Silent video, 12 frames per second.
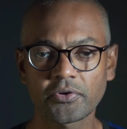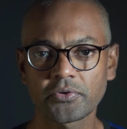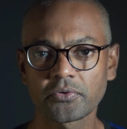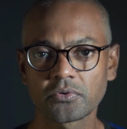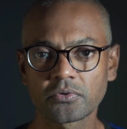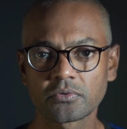
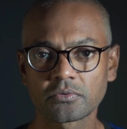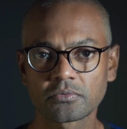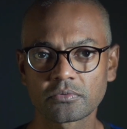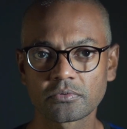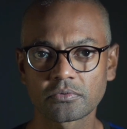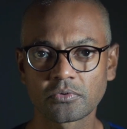you
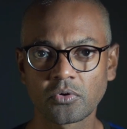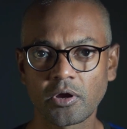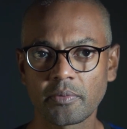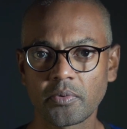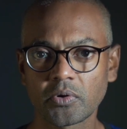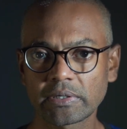go
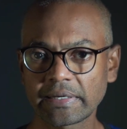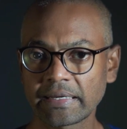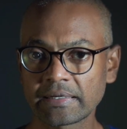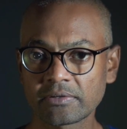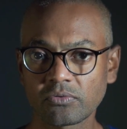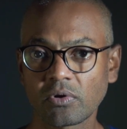about
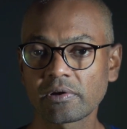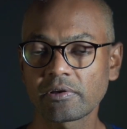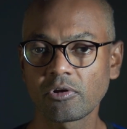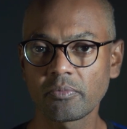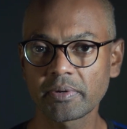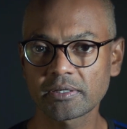10-12
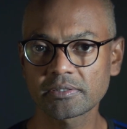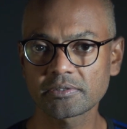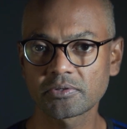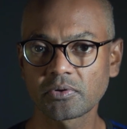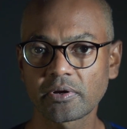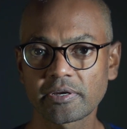
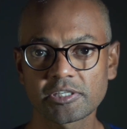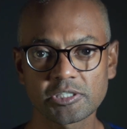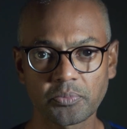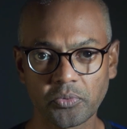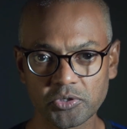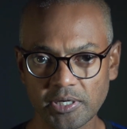kilometers, you reach the
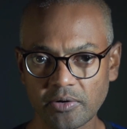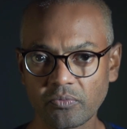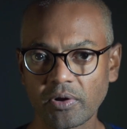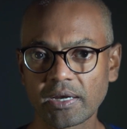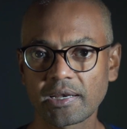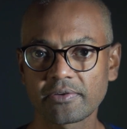Pocharam
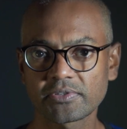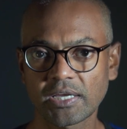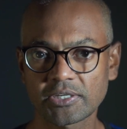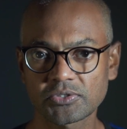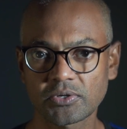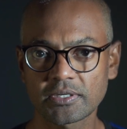Wildlife
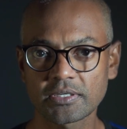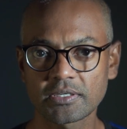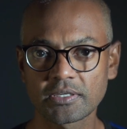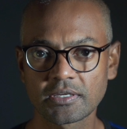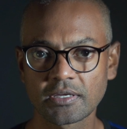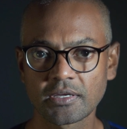Sanctuary.
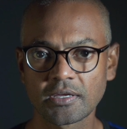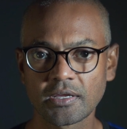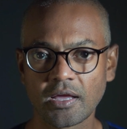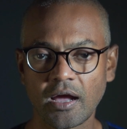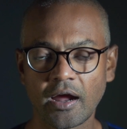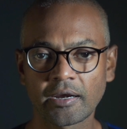
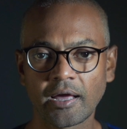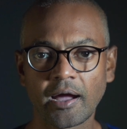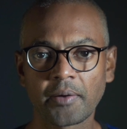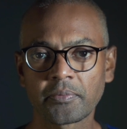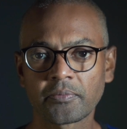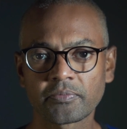
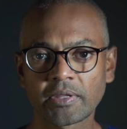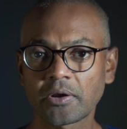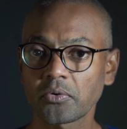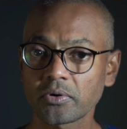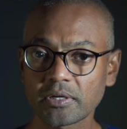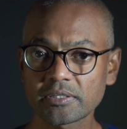And the
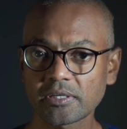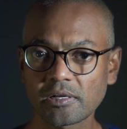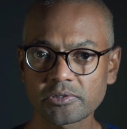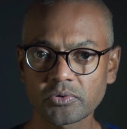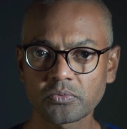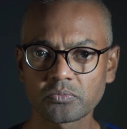road is
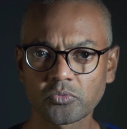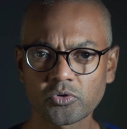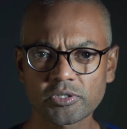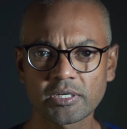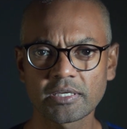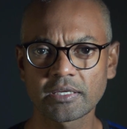also
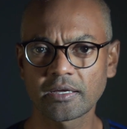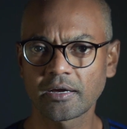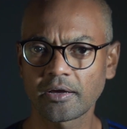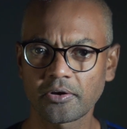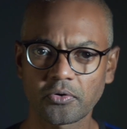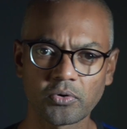mostly
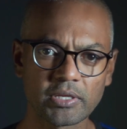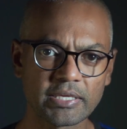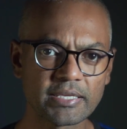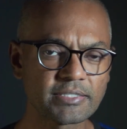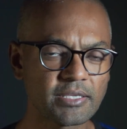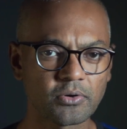easy